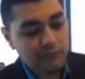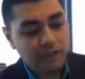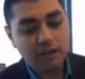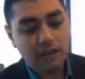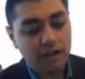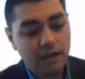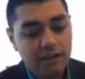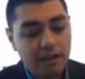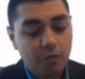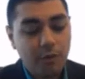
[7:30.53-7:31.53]

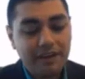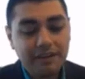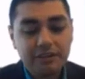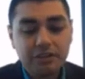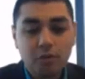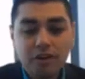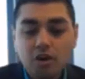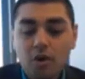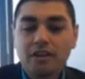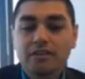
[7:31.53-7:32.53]
Another way you want to
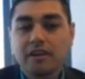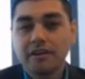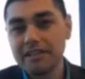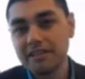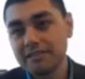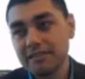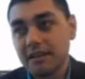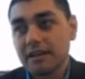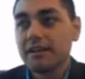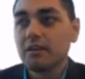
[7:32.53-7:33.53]
go out there is
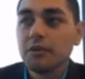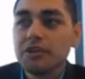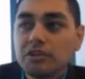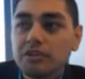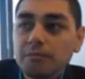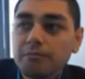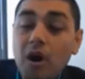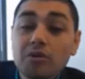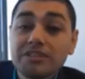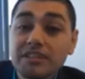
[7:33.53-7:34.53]
when you're
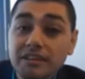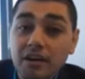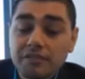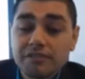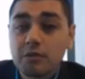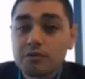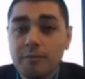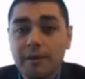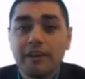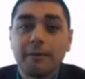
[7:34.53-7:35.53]
posting on
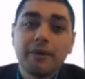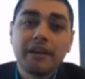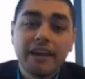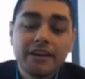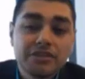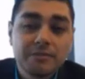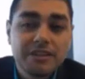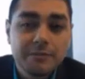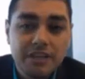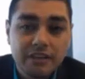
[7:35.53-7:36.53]
social media. Okay, here's some
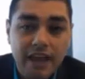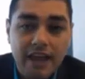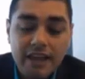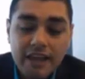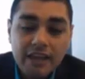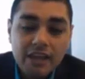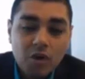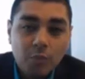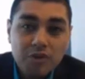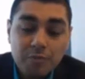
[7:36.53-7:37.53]
tips on that.
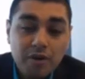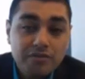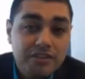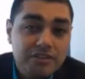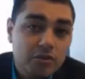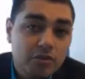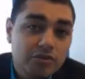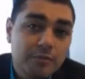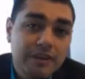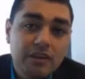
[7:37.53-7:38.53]
When you post on
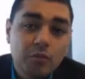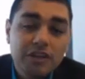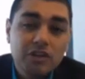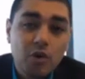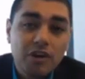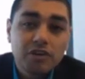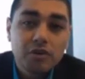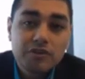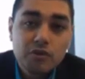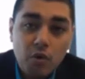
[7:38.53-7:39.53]
social media, what you want to do
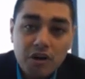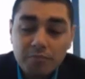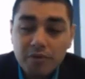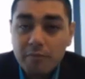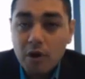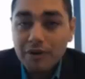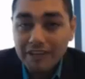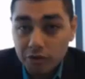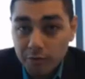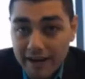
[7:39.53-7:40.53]
is you want to promote
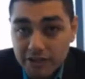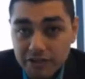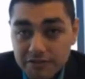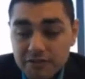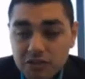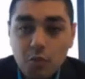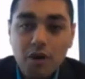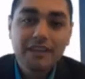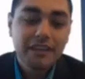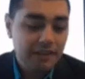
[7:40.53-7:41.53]
interactions. You want
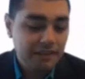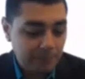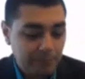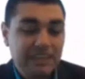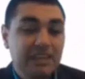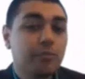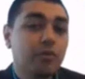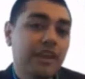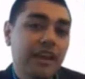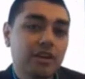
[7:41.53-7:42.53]
to get the people
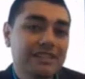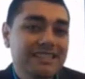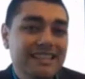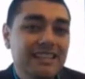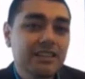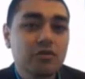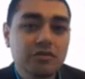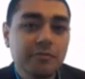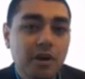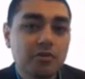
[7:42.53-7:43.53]
that are seeing those
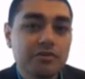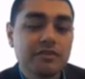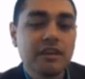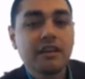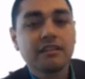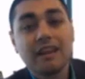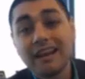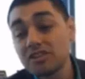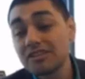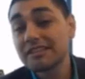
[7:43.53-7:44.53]
posts to not
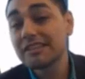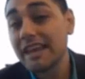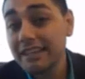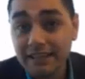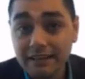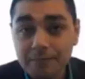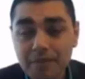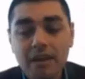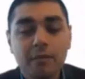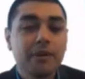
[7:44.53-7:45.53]
just like it,
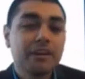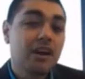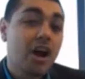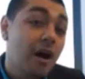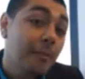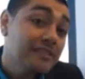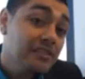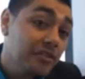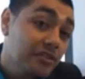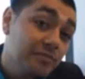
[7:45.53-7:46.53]
but comment on
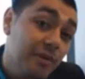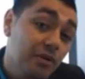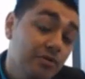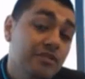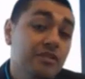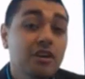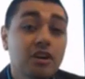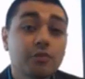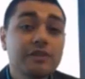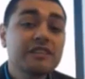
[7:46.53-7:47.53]
those posts,
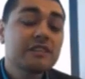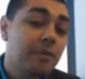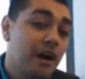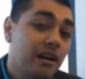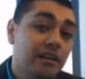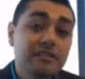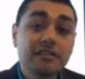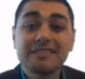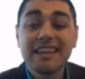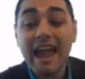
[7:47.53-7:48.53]
respond,
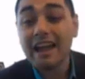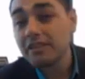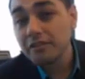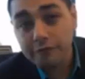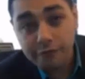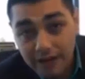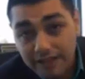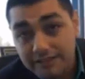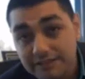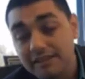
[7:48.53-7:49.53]
tag their
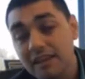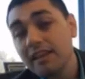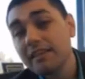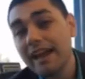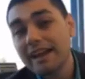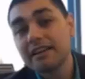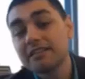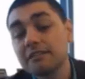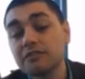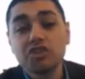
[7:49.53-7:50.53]
friends, that kind of
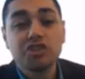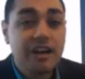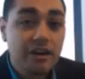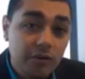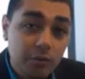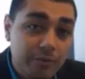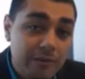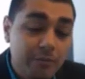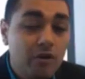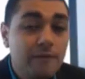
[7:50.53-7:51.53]
stuff. Share it with
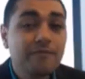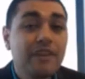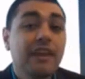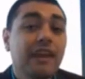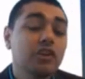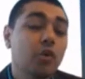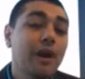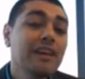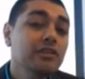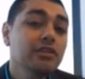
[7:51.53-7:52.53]
people. And the
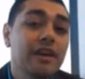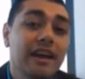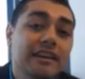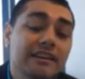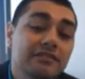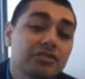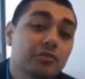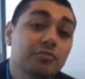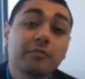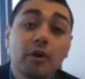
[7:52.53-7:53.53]
way you do that is
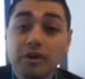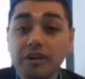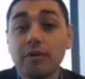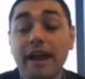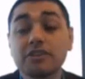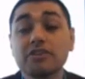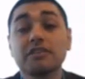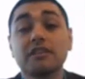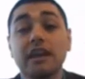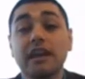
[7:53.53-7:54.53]
you promote
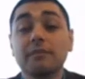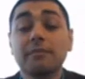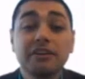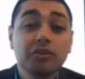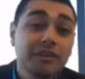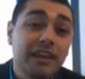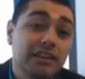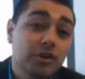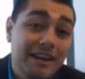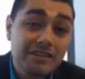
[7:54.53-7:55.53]
interaction. And by doing
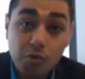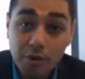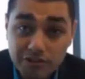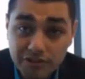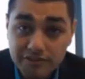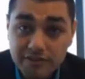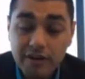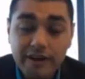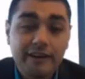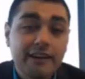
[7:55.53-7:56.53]
that, you ask questions.
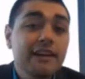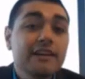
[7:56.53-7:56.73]
All right.